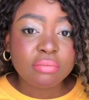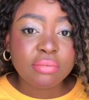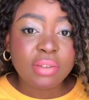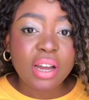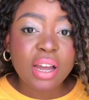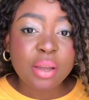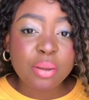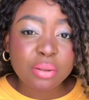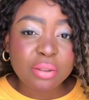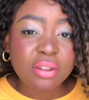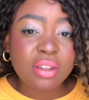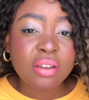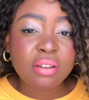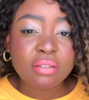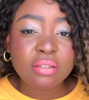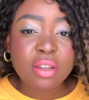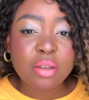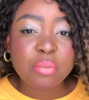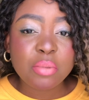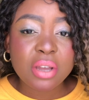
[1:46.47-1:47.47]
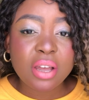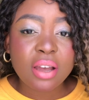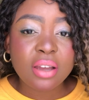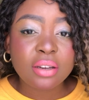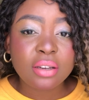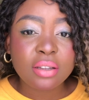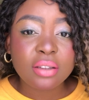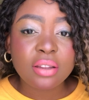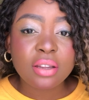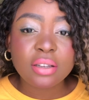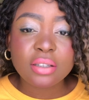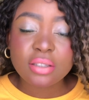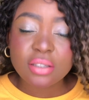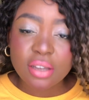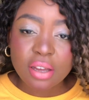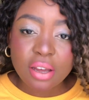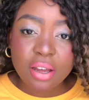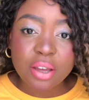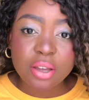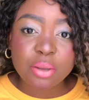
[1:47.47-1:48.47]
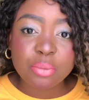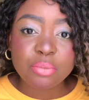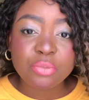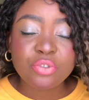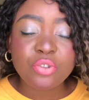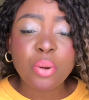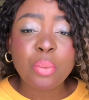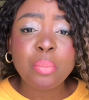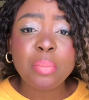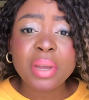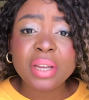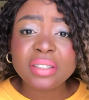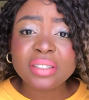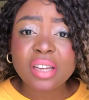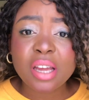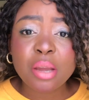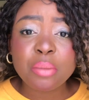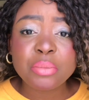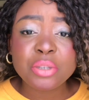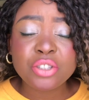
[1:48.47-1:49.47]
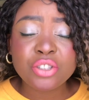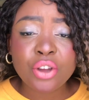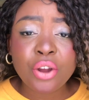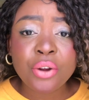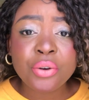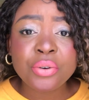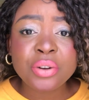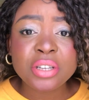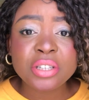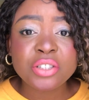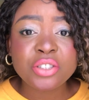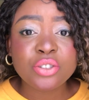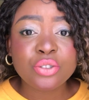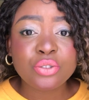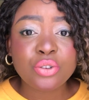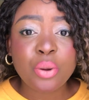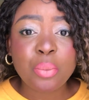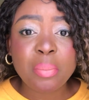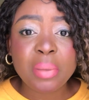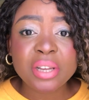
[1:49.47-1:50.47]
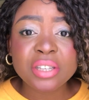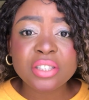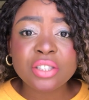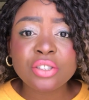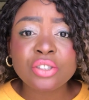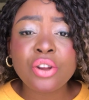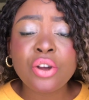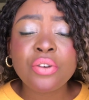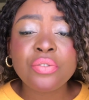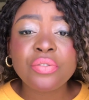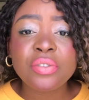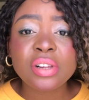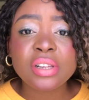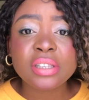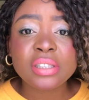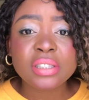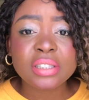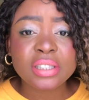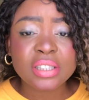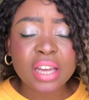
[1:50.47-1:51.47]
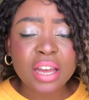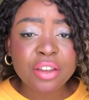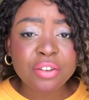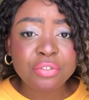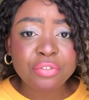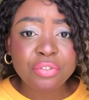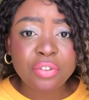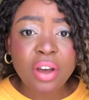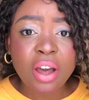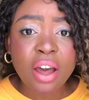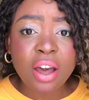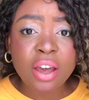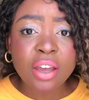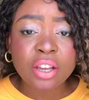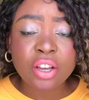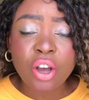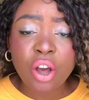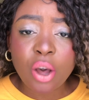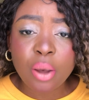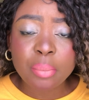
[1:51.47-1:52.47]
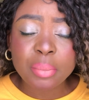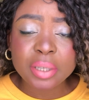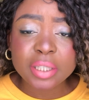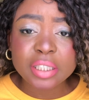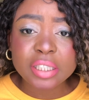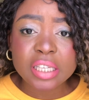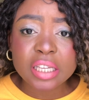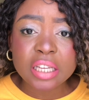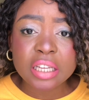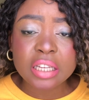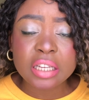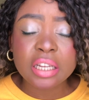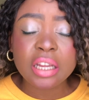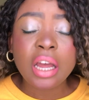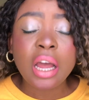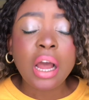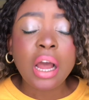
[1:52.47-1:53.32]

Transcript: I think they began at that time, from bedtime stories to romance novels, sci-fi, comedy,